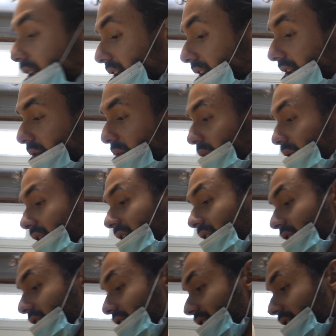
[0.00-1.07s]

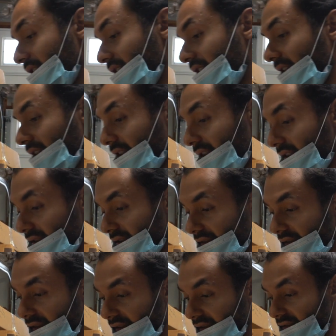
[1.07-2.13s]
company in the 80s and
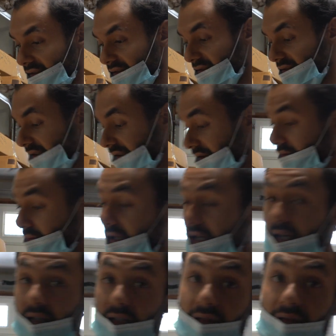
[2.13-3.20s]
90s that,
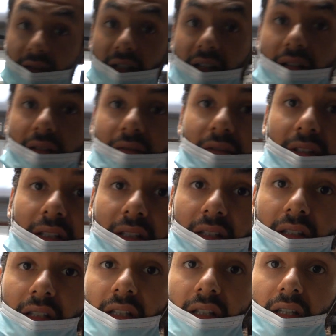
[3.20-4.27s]
wow, even HealthNet,
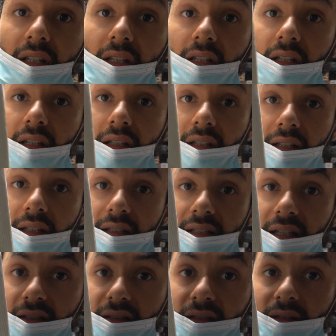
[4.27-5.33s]
that's
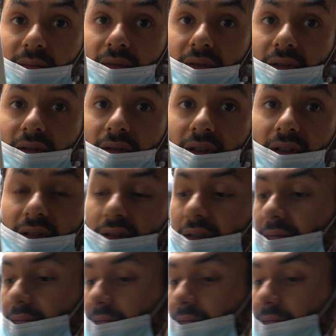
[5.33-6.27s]
actually pretty crazy.